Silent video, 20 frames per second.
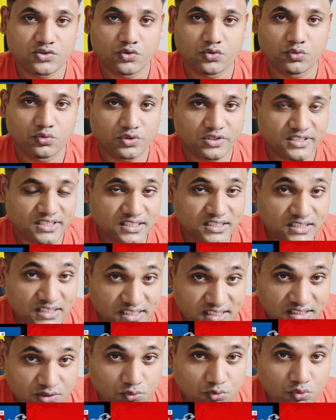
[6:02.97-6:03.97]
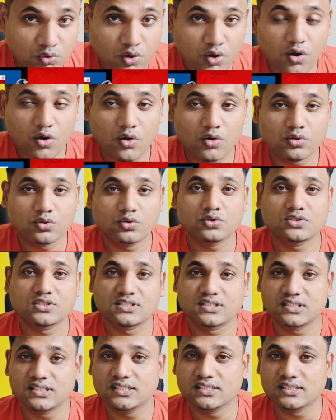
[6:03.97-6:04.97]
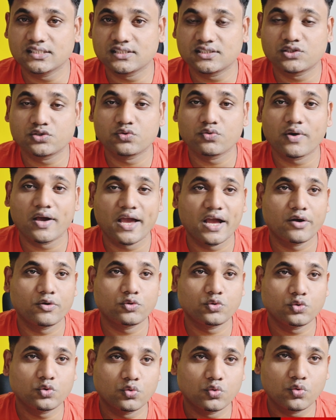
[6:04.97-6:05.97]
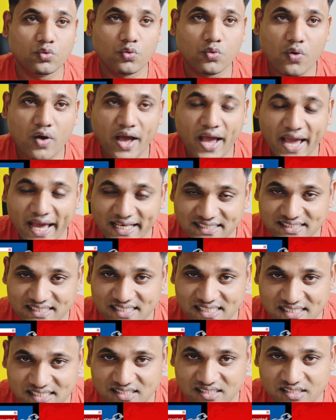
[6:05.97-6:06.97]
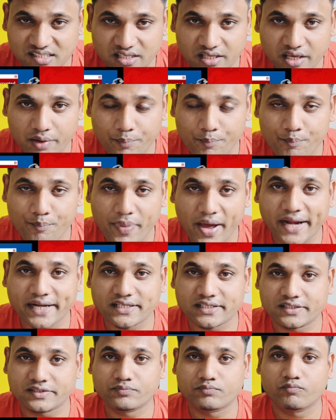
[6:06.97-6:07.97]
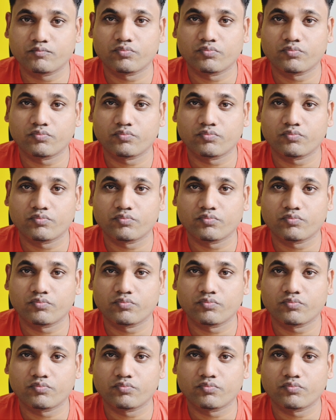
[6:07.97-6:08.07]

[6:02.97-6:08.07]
you do all those things, you have to assess the impact.